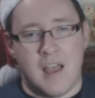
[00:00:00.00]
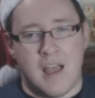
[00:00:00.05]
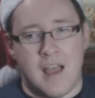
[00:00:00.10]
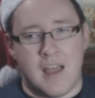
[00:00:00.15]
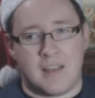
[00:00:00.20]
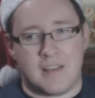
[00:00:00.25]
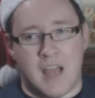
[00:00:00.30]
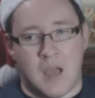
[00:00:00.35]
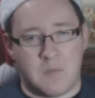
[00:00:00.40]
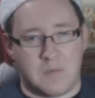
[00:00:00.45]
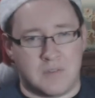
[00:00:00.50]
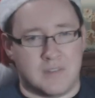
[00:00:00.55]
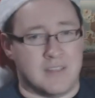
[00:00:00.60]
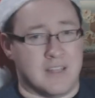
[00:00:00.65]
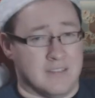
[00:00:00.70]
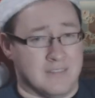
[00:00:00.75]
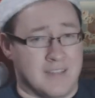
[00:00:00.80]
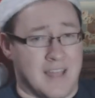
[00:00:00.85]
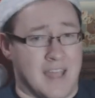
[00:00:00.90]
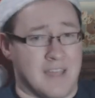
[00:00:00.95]
And I
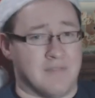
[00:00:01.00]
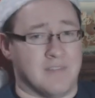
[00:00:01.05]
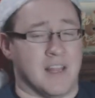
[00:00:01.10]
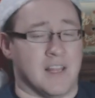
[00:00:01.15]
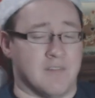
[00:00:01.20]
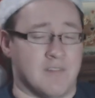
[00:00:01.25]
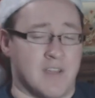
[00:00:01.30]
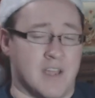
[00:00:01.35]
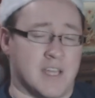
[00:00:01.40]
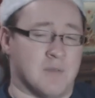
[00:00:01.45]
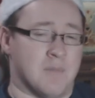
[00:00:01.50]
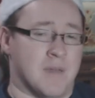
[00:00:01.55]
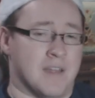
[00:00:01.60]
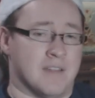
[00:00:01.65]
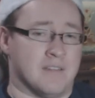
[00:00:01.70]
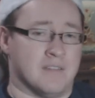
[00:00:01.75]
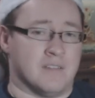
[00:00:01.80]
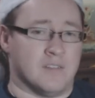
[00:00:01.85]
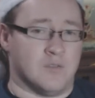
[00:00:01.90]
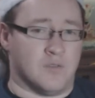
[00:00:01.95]
would definitely
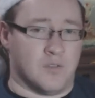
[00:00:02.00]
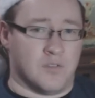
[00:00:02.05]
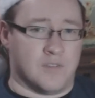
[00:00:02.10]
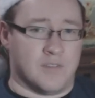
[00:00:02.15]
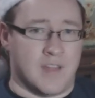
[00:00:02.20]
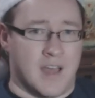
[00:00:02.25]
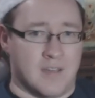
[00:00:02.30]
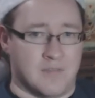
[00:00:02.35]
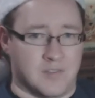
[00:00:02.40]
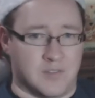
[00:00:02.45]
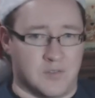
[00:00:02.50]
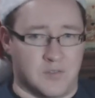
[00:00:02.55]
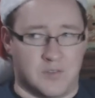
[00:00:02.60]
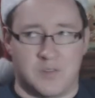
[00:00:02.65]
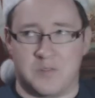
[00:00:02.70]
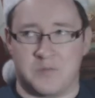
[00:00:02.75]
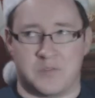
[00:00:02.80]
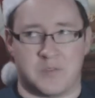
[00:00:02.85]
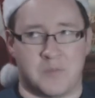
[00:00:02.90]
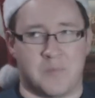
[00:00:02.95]
recommend doing that if you do.
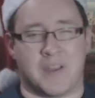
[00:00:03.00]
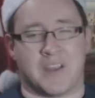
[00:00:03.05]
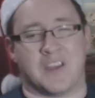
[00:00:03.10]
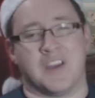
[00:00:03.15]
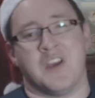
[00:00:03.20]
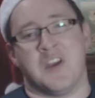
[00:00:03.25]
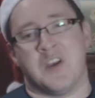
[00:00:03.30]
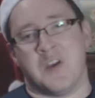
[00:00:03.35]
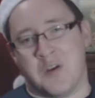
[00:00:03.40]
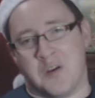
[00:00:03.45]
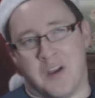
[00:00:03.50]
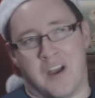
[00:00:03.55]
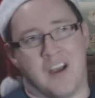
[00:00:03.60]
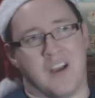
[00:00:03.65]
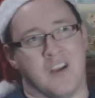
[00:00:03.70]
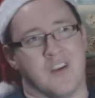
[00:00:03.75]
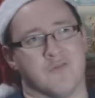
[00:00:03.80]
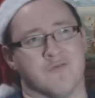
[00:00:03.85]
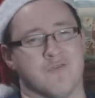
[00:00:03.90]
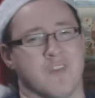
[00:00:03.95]
There's a big
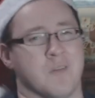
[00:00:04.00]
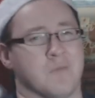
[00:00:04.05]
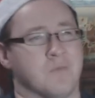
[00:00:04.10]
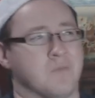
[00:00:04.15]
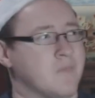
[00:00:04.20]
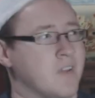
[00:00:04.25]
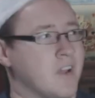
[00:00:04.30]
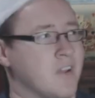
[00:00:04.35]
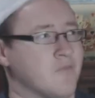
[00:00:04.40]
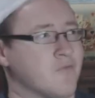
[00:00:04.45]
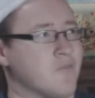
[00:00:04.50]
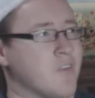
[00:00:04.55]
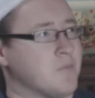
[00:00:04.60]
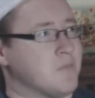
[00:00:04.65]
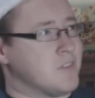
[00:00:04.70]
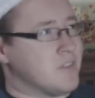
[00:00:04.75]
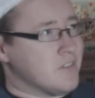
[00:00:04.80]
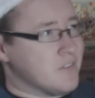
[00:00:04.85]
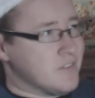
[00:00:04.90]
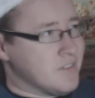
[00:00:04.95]

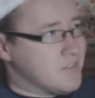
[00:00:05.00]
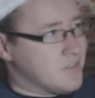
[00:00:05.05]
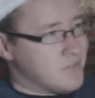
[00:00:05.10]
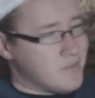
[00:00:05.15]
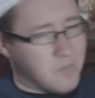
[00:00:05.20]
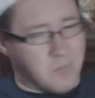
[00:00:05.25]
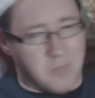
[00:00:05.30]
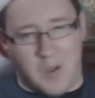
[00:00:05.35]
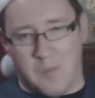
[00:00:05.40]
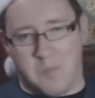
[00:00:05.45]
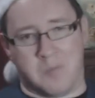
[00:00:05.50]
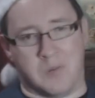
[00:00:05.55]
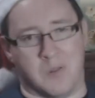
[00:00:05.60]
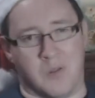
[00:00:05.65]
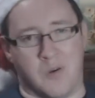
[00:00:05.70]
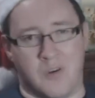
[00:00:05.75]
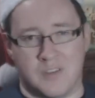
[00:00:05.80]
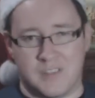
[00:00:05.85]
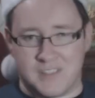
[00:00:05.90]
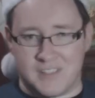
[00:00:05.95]
ruptures of
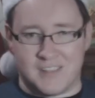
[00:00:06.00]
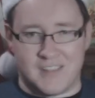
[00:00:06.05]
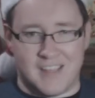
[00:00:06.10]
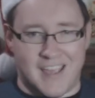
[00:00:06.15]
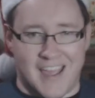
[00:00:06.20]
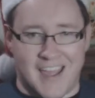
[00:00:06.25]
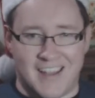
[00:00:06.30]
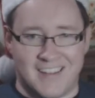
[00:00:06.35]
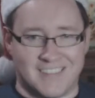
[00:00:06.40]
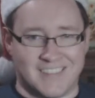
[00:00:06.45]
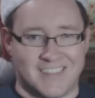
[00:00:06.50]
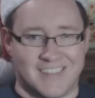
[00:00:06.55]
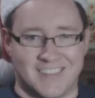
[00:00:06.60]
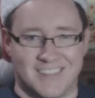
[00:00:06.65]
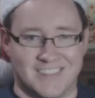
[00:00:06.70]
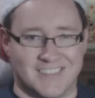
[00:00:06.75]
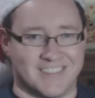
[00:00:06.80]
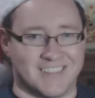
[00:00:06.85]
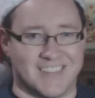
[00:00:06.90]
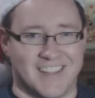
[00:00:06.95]
applause at the end,
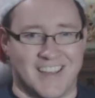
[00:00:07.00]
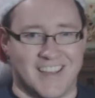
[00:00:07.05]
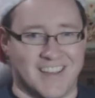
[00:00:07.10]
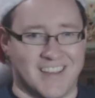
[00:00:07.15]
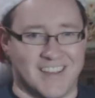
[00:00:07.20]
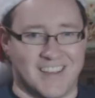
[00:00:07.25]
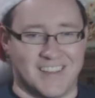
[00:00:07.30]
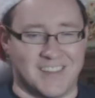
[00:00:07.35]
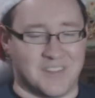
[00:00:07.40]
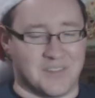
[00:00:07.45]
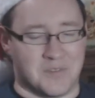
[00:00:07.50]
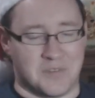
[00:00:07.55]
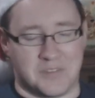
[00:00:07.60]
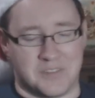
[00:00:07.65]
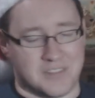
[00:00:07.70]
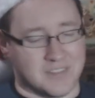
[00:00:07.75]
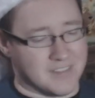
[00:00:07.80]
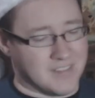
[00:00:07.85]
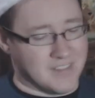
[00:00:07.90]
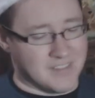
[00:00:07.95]
and you know,
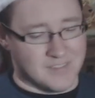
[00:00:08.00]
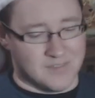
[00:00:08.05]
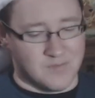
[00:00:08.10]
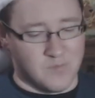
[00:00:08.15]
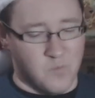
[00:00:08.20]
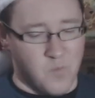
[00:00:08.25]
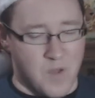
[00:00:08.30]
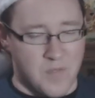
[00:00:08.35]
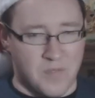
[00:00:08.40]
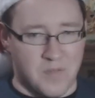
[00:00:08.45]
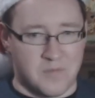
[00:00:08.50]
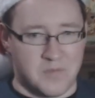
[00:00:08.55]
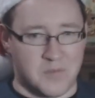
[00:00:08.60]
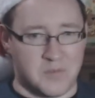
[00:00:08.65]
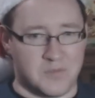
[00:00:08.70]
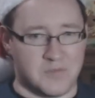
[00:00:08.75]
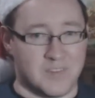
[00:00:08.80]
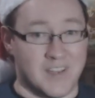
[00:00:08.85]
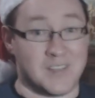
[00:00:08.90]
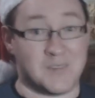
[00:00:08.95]
it's
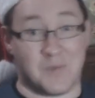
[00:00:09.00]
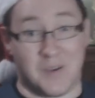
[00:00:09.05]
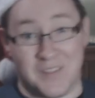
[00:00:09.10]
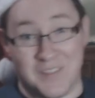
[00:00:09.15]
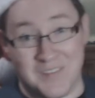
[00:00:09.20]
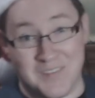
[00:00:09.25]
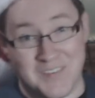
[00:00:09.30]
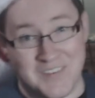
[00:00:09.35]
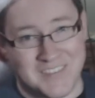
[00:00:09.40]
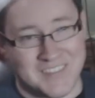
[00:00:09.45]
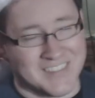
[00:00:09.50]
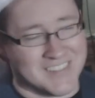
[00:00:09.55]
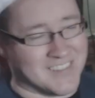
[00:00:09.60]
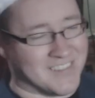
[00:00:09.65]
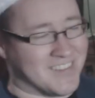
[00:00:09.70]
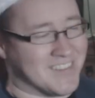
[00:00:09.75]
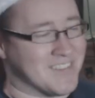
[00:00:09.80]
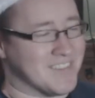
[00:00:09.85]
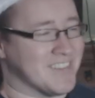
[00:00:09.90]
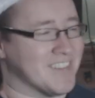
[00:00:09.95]
wonderful. It's wonderful. It's
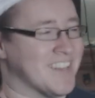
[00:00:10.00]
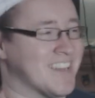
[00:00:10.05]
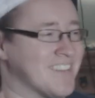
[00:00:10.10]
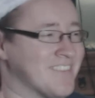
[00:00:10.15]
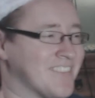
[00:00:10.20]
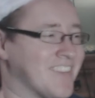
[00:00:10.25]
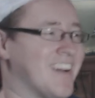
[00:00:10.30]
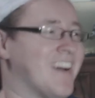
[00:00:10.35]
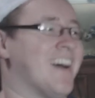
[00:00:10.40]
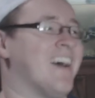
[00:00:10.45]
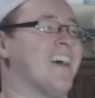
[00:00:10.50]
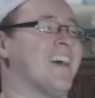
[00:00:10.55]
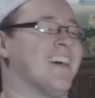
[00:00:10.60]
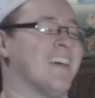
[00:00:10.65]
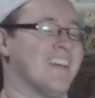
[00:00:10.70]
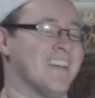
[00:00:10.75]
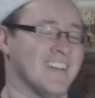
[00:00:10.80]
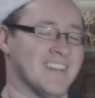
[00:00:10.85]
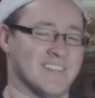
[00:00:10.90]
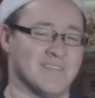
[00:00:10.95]
a Wonderful Life.
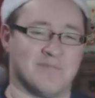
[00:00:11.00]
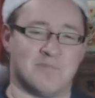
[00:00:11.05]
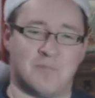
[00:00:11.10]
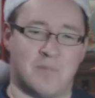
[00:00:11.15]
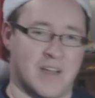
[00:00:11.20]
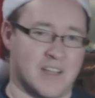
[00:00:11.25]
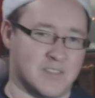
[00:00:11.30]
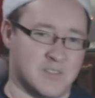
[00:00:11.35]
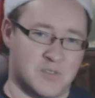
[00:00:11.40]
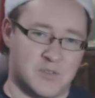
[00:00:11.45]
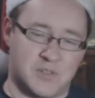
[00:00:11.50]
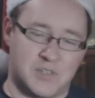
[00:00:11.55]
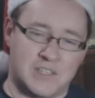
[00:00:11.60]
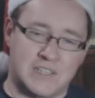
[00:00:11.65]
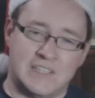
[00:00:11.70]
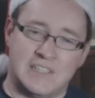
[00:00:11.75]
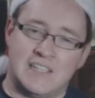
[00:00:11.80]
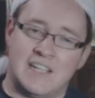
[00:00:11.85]
Bad joke.